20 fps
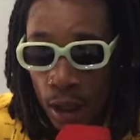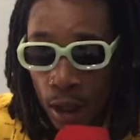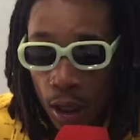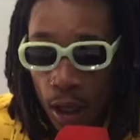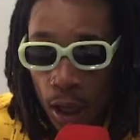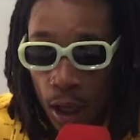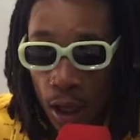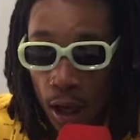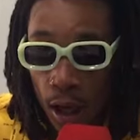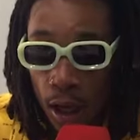
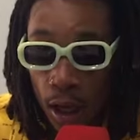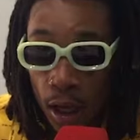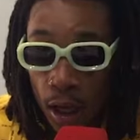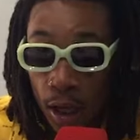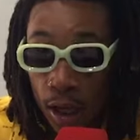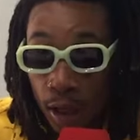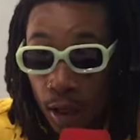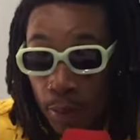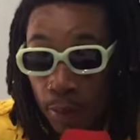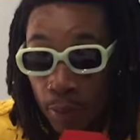
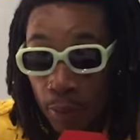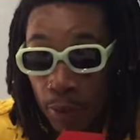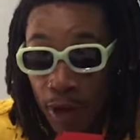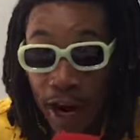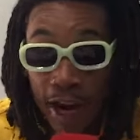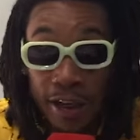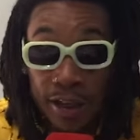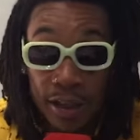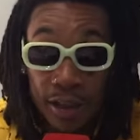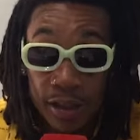Uh,
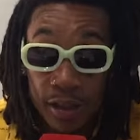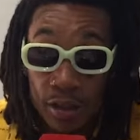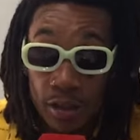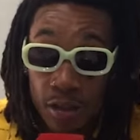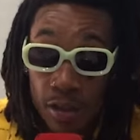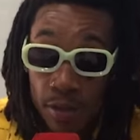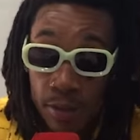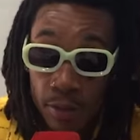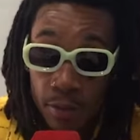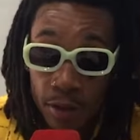practice
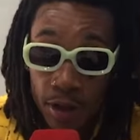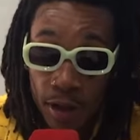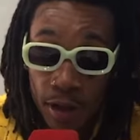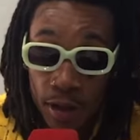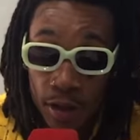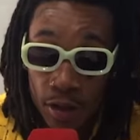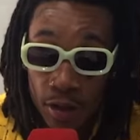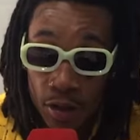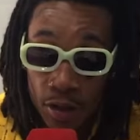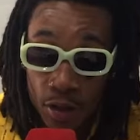
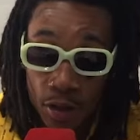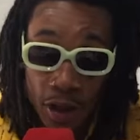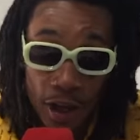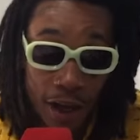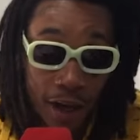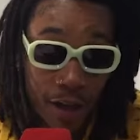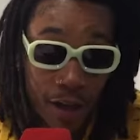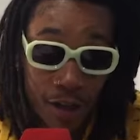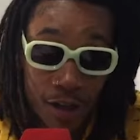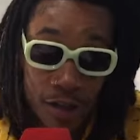because you're
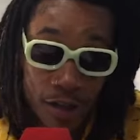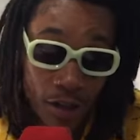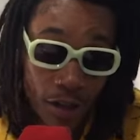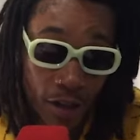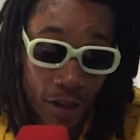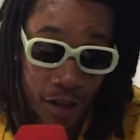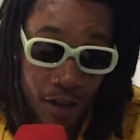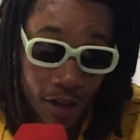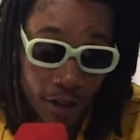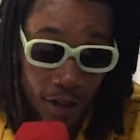not going
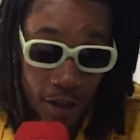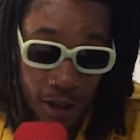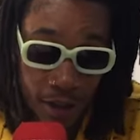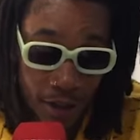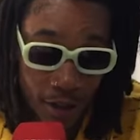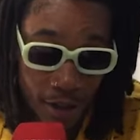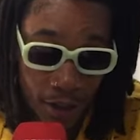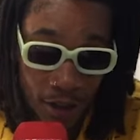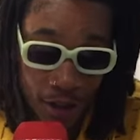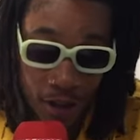to get
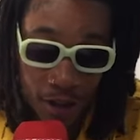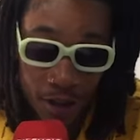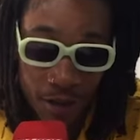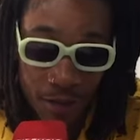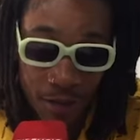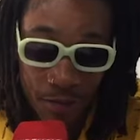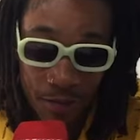it done